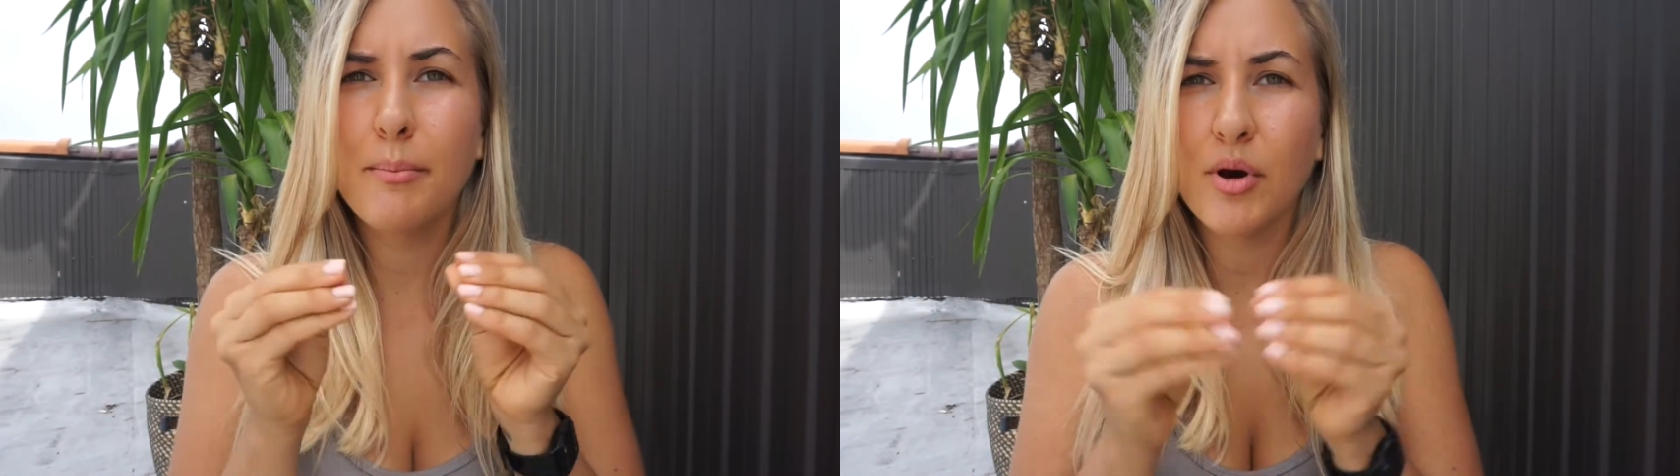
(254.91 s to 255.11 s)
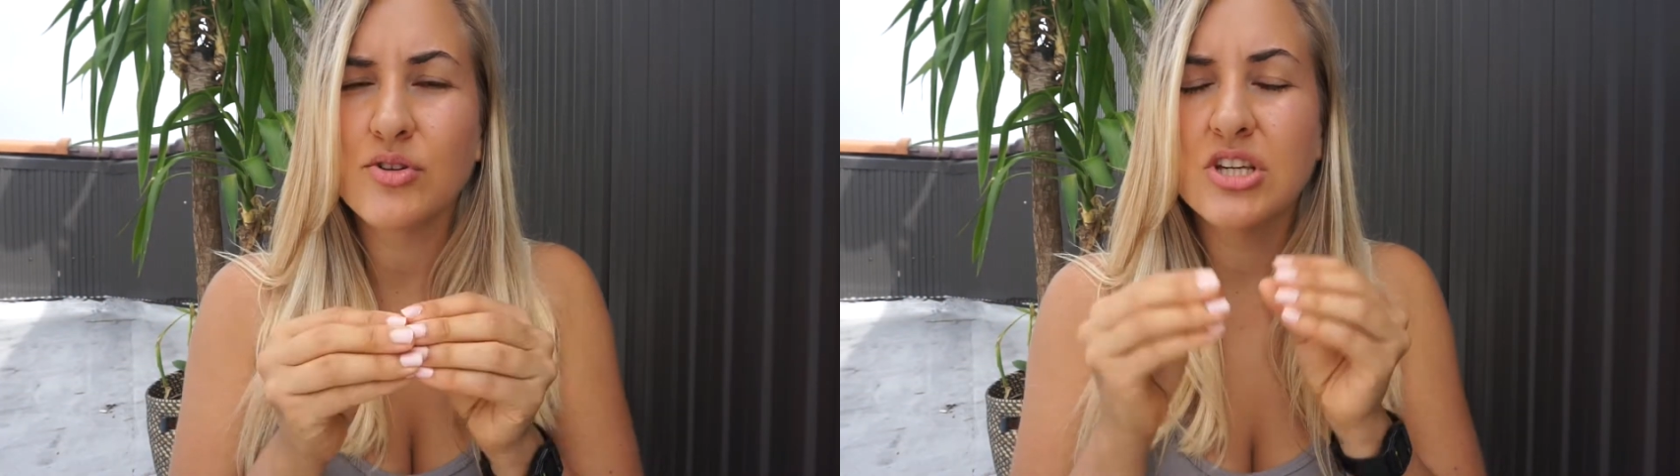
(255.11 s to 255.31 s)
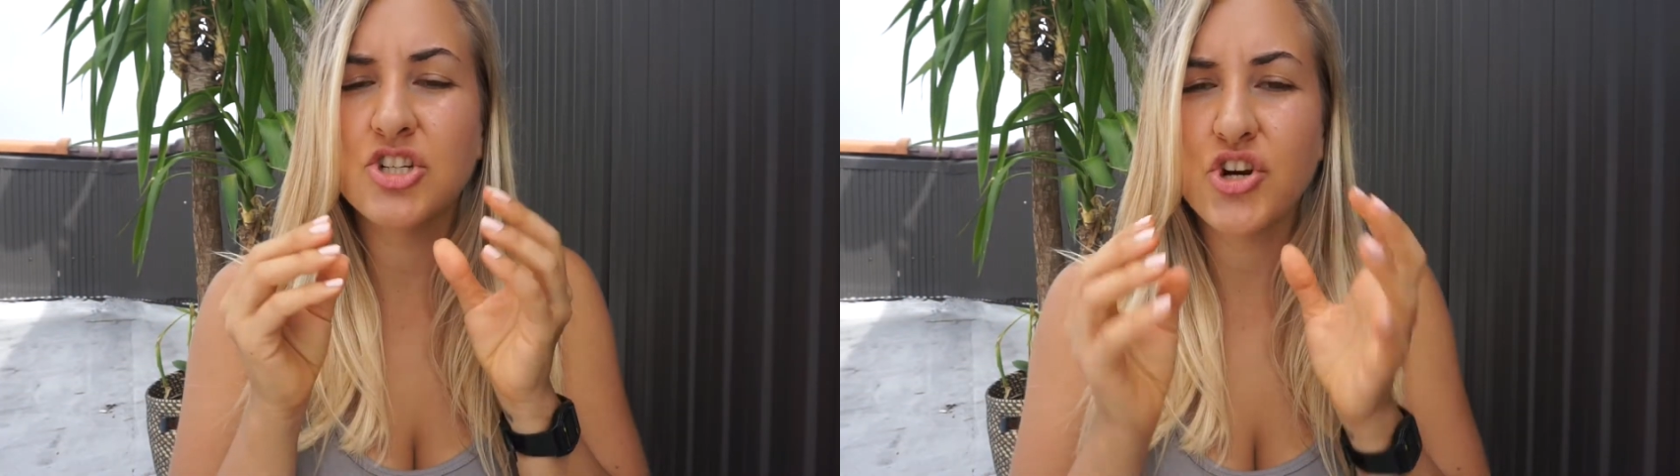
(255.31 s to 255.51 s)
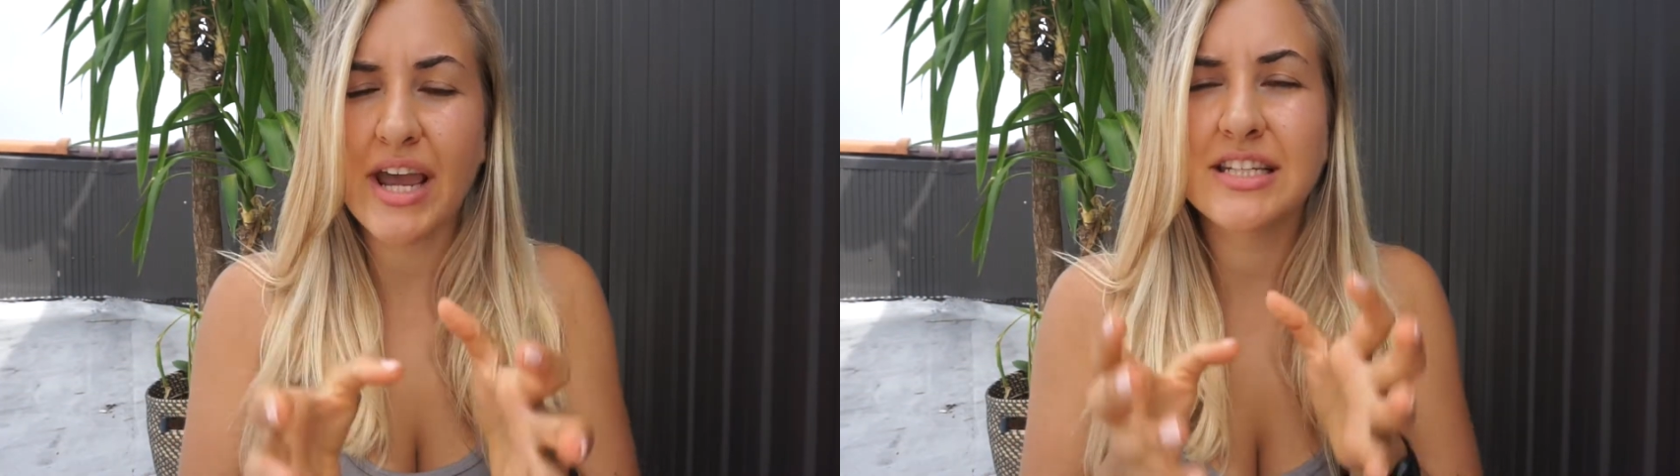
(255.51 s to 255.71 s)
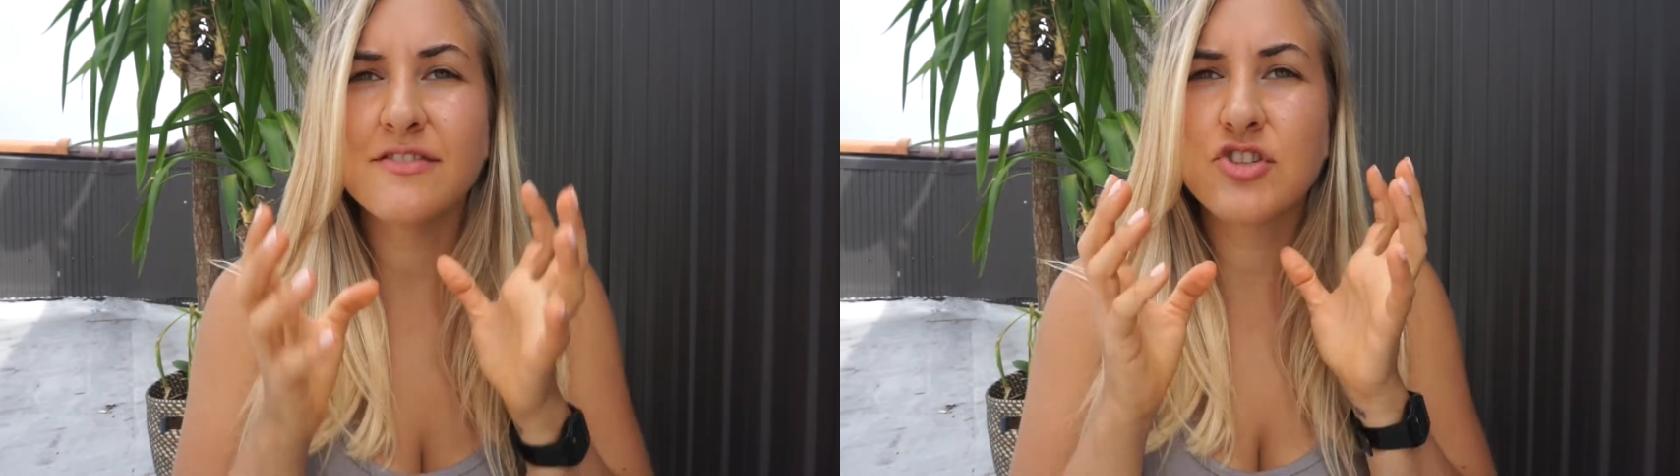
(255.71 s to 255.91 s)
most
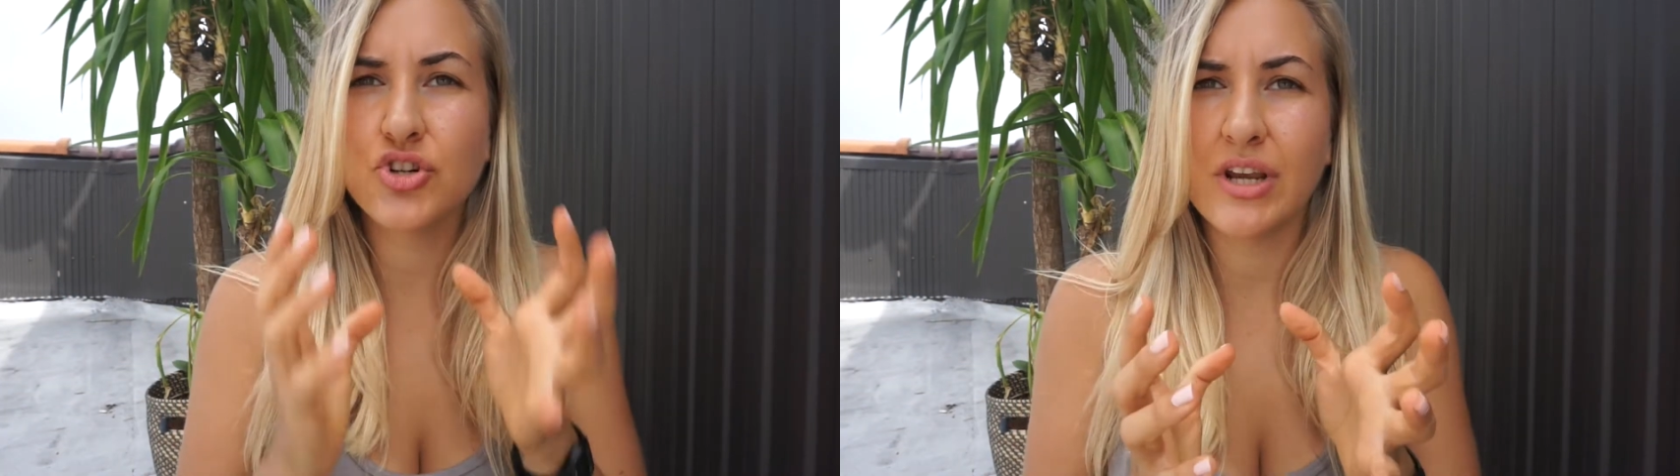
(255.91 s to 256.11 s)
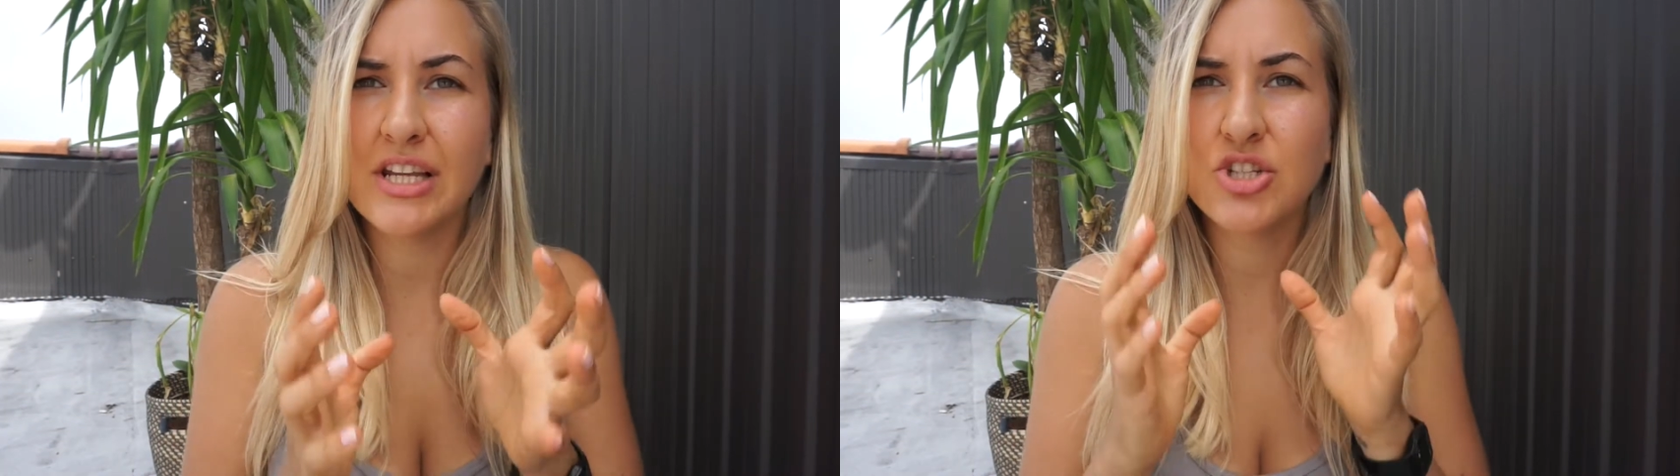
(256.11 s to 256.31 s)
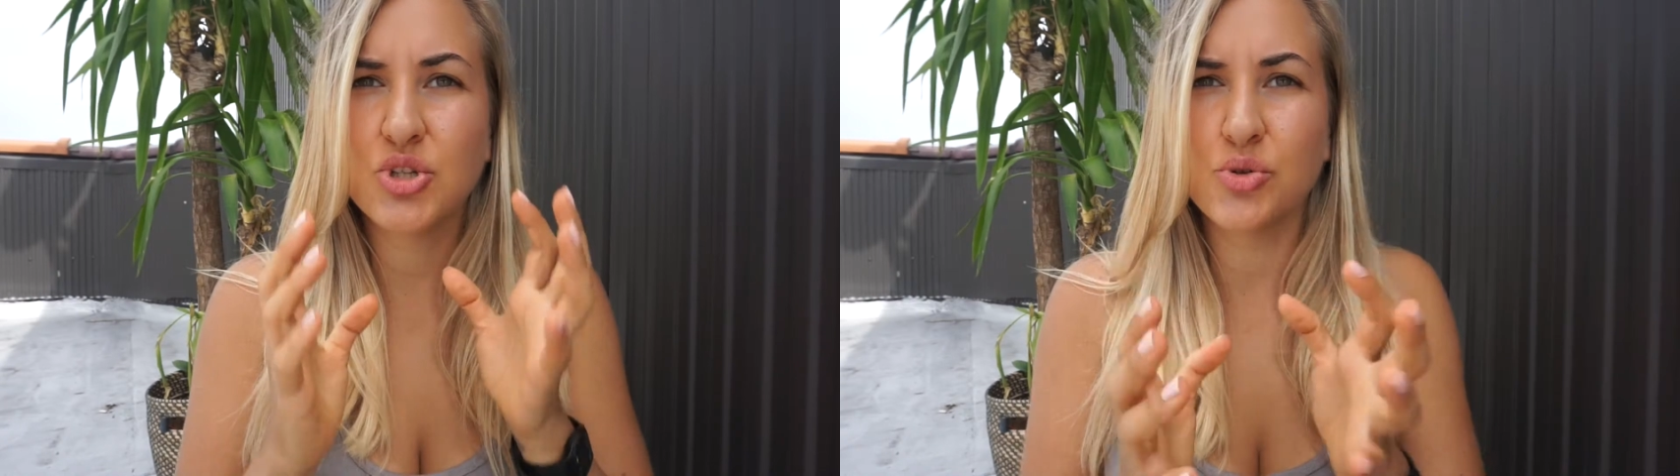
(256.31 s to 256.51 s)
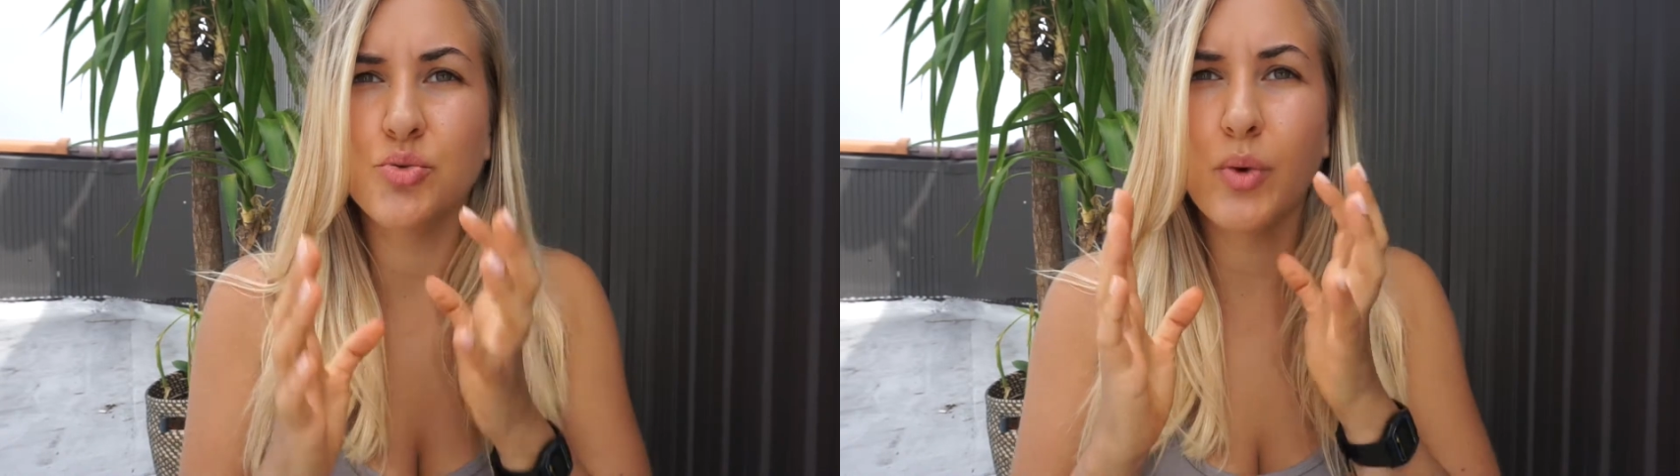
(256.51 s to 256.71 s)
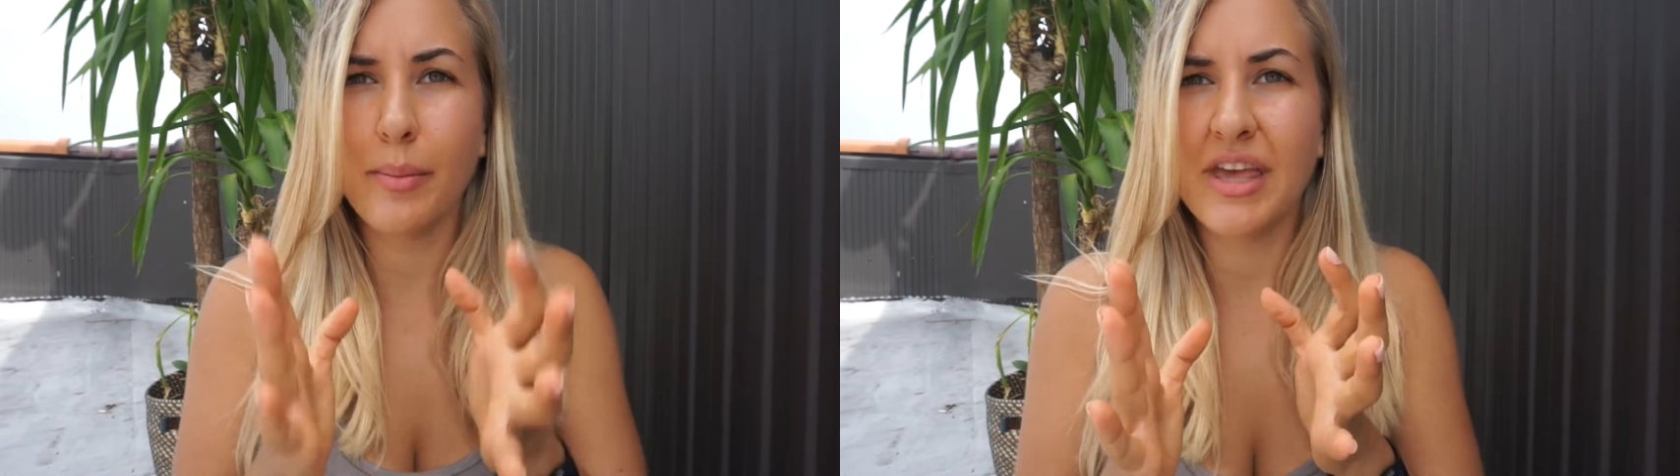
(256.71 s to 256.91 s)
attractive trait to
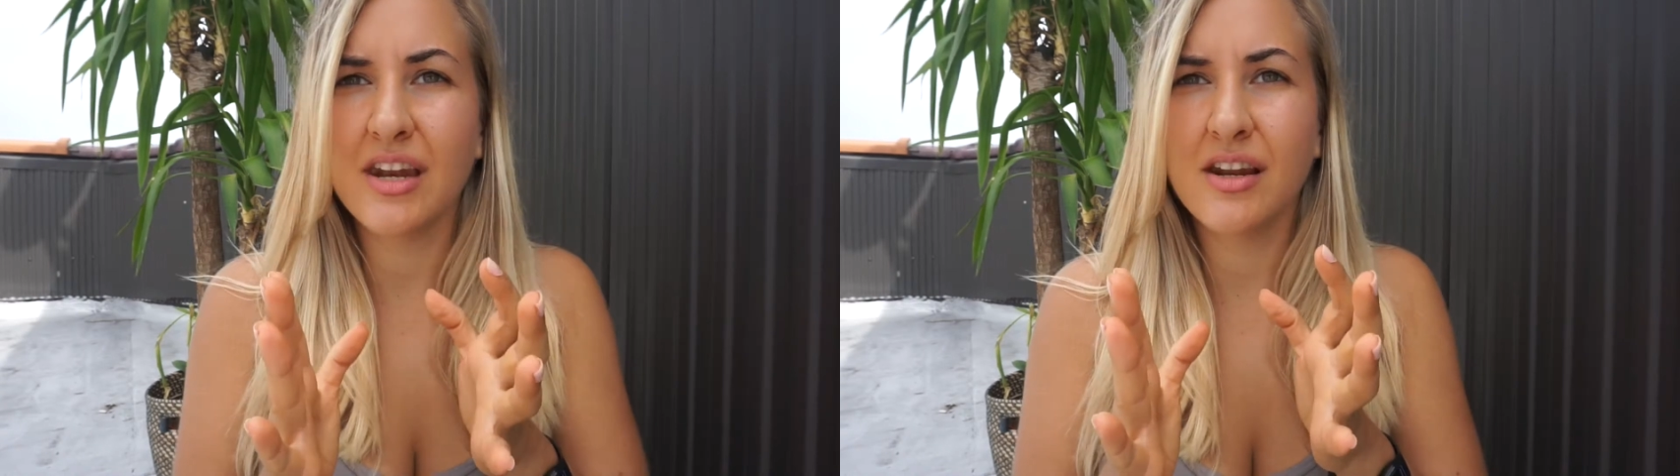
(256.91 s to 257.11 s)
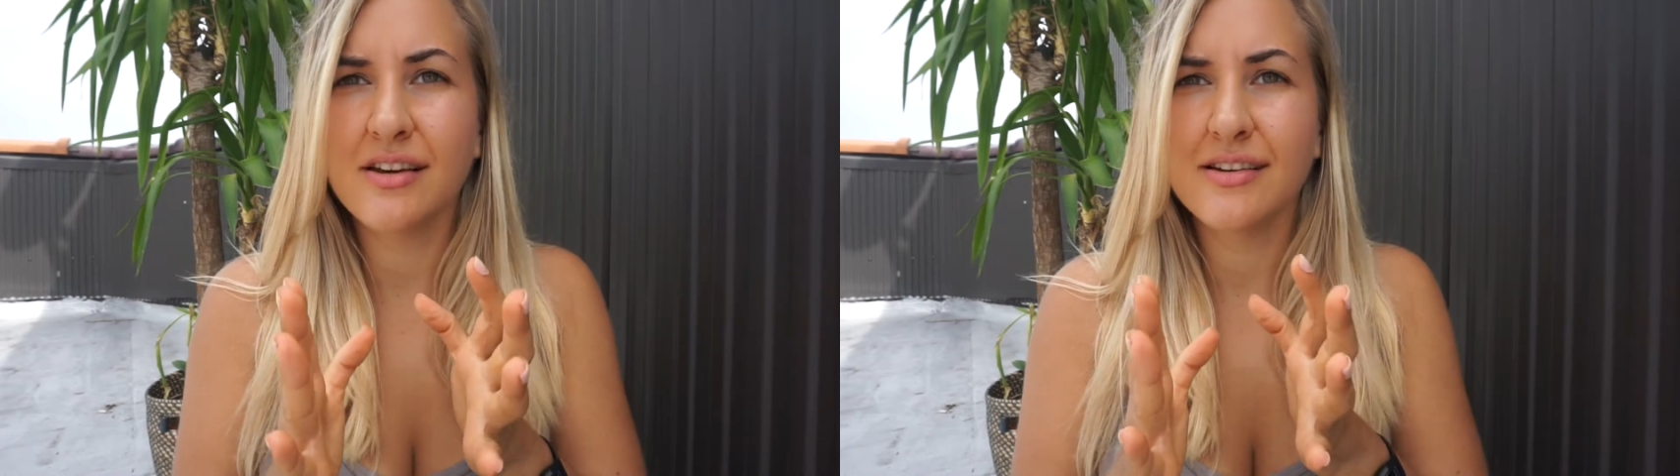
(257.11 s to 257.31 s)
women.